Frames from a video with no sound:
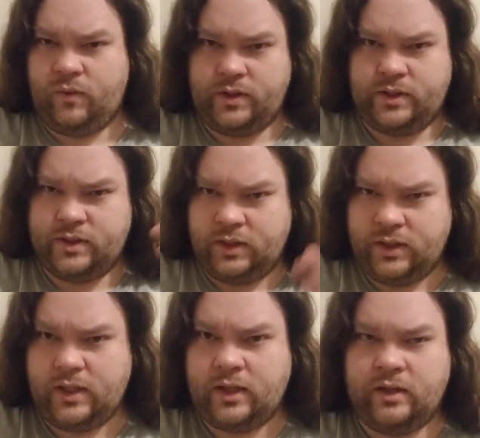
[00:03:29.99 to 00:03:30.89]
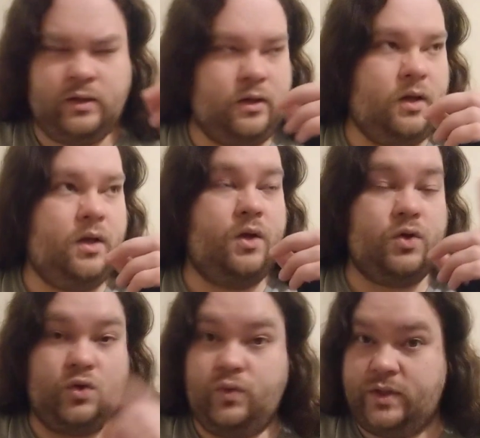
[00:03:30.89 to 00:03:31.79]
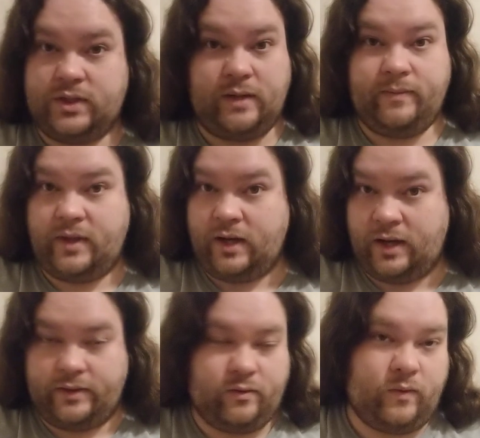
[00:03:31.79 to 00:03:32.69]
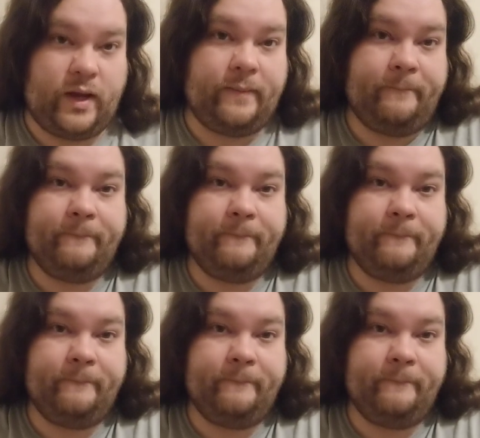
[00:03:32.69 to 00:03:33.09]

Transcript: which is leading to the same thing either way.